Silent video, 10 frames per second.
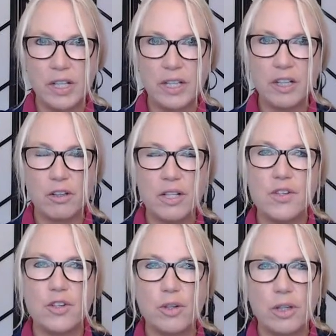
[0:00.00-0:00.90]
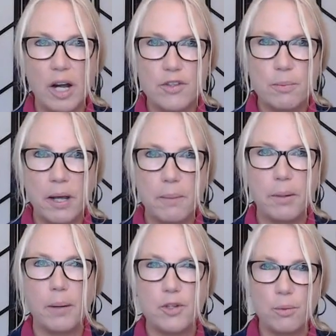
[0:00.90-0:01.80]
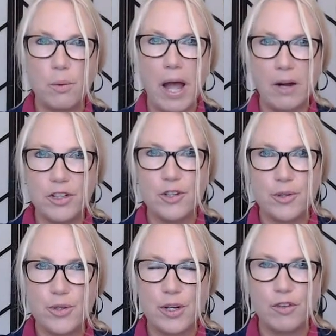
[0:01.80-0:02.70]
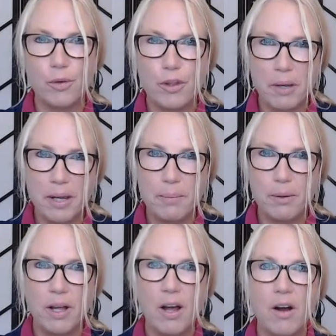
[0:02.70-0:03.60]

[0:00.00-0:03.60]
an increase in your lifespan by surrounding yourself with people